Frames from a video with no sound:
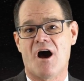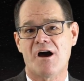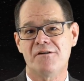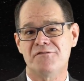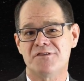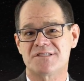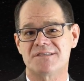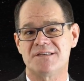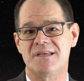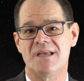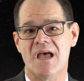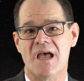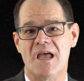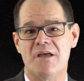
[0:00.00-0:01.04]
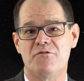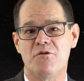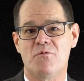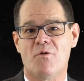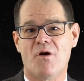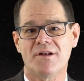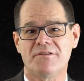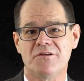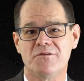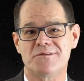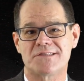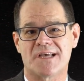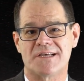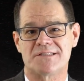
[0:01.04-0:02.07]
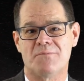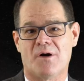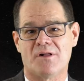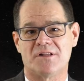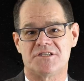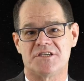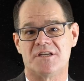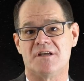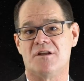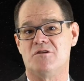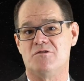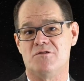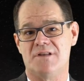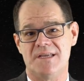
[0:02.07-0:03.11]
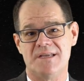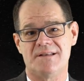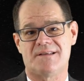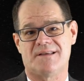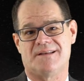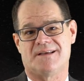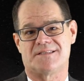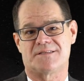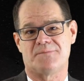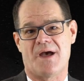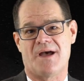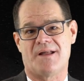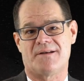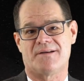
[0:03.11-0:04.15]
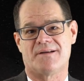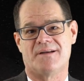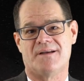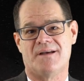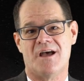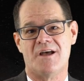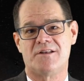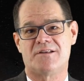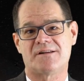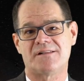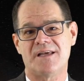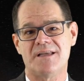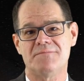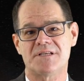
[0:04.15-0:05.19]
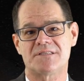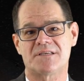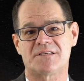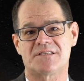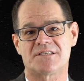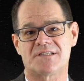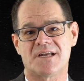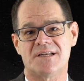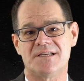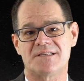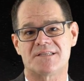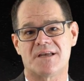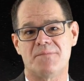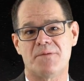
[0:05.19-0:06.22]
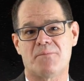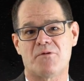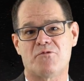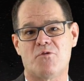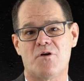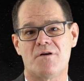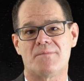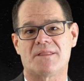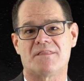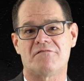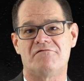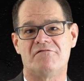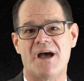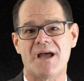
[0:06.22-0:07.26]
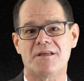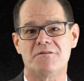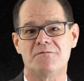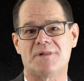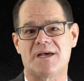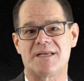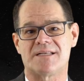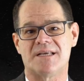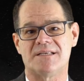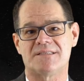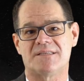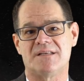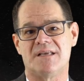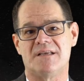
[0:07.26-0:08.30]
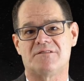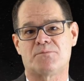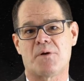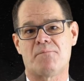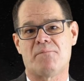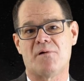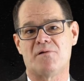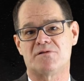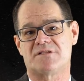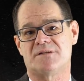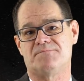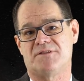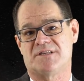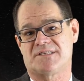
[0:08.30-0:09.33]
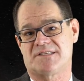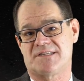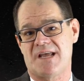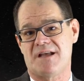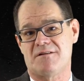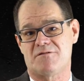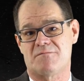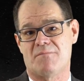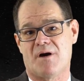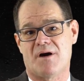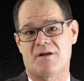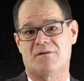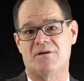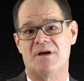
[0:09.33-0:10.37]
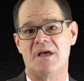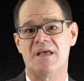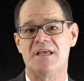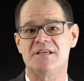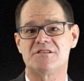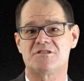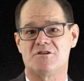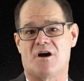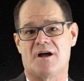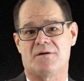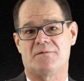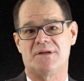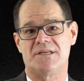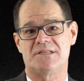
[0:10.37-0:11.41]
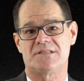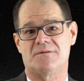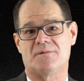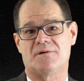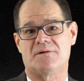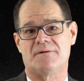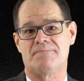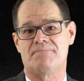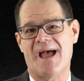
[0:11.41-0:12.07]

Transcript: Obviously, if you want to do seismology, you need condensed matter. To claim that such studies can be performed at the vacuum-like densities proposed in the standard model is not reasonable.